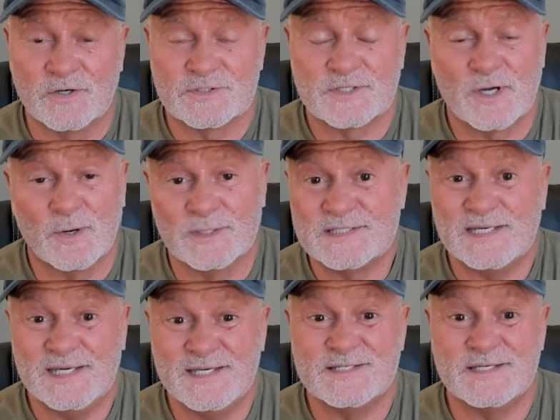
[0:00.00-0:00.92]
So it's
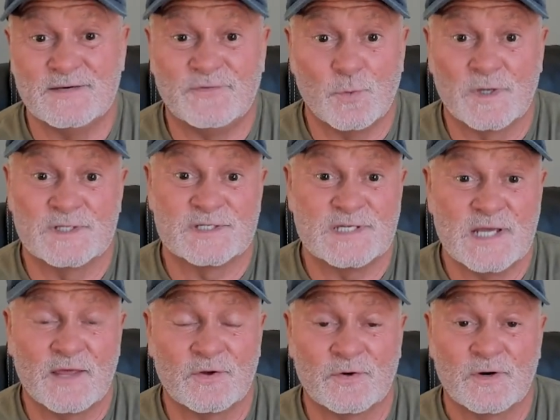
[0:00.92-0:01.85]
easy if you want to
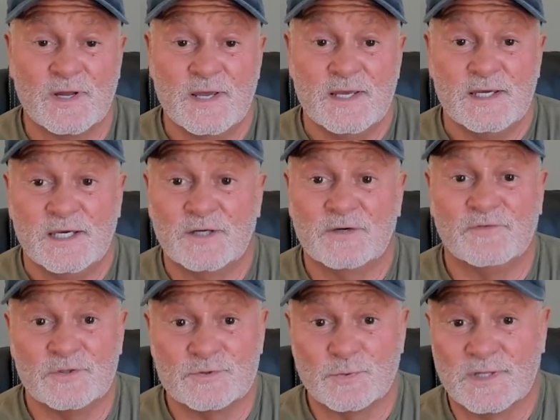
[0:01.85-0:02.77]
see other
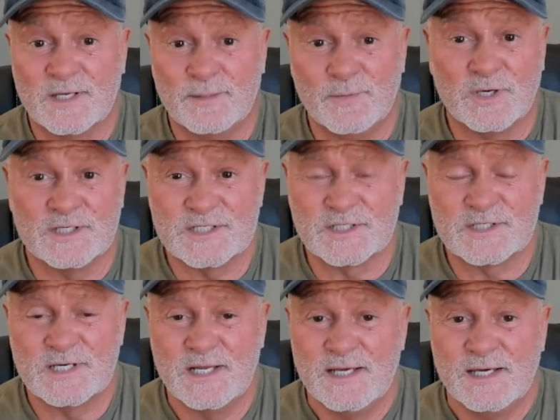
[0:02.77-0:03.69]
interviews with him, you can
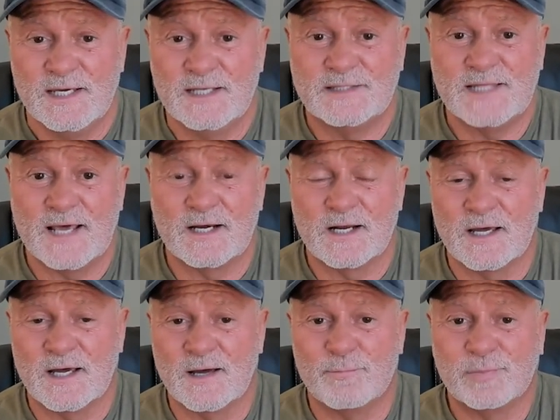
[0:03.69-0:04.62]
just hit that
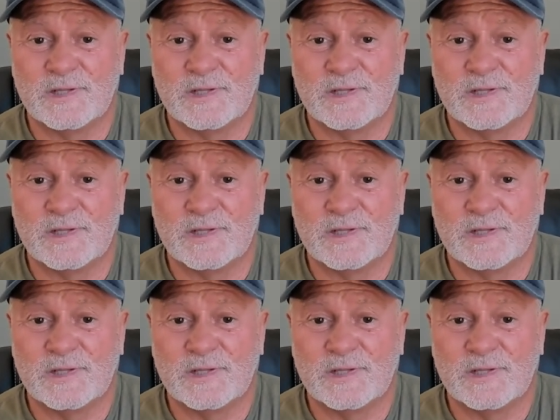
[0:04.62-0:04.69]
uh,